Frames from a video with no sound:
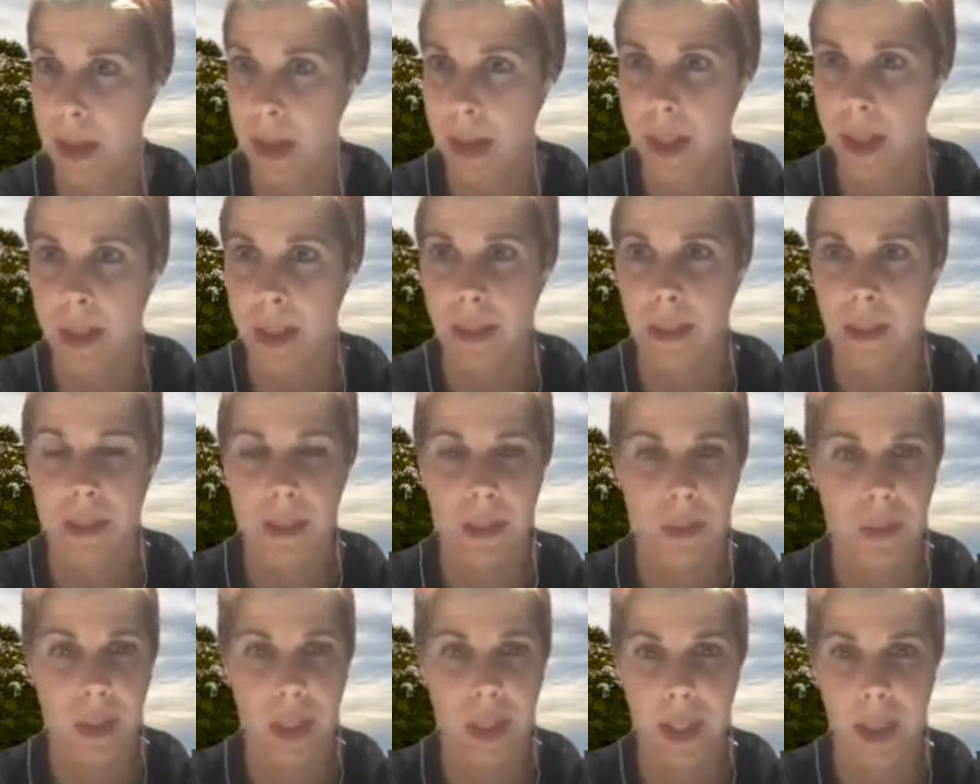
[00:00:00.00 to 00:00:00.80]
and it's
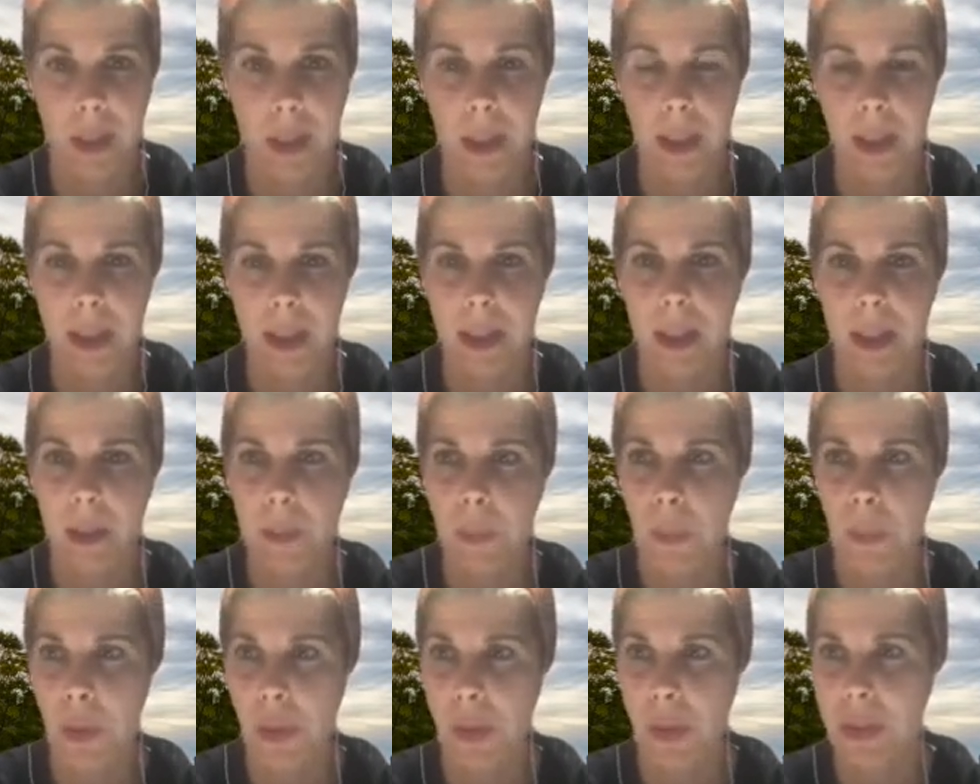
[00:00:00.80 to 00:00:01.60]
a really
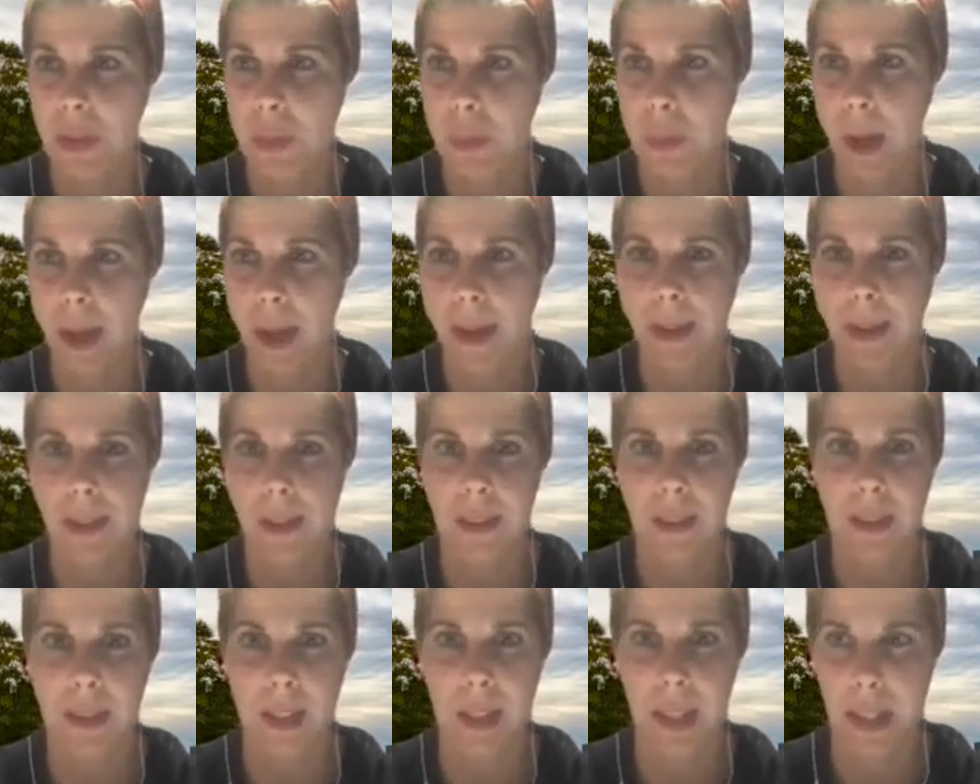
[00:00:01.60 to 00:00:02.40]

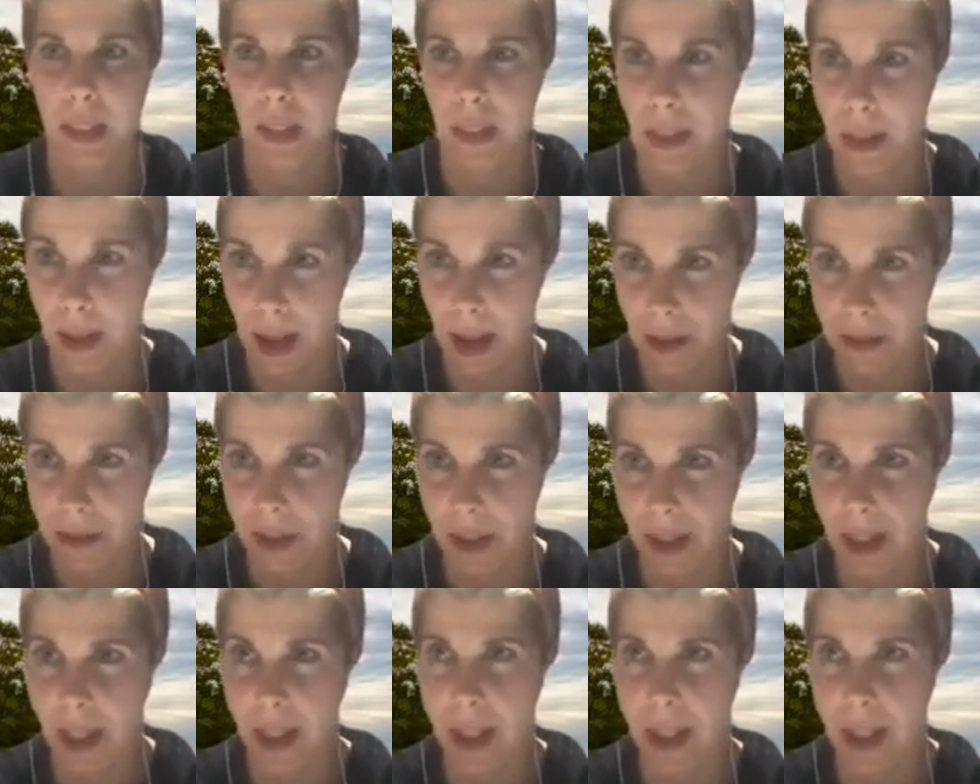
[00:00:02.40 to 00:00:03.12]
worthwhile endeavor.